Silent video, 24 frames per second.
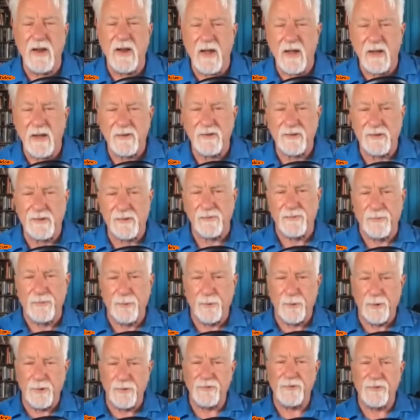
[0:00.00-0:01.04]
task
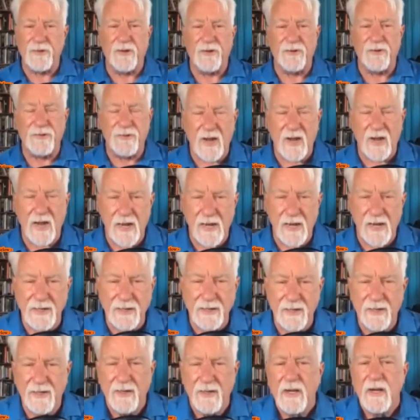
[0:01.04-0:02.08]
force
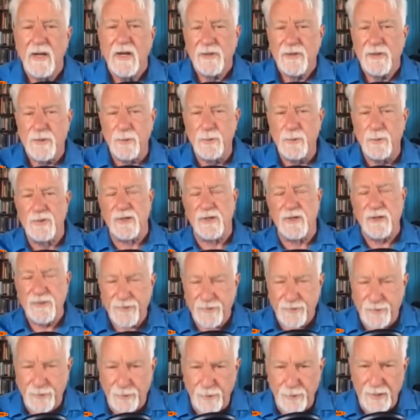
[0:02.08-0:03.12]
assigned to
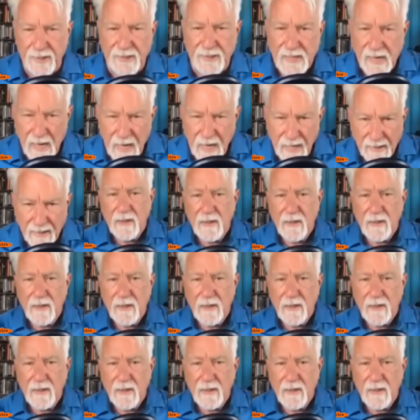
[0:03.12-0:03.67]
destroy Gaia.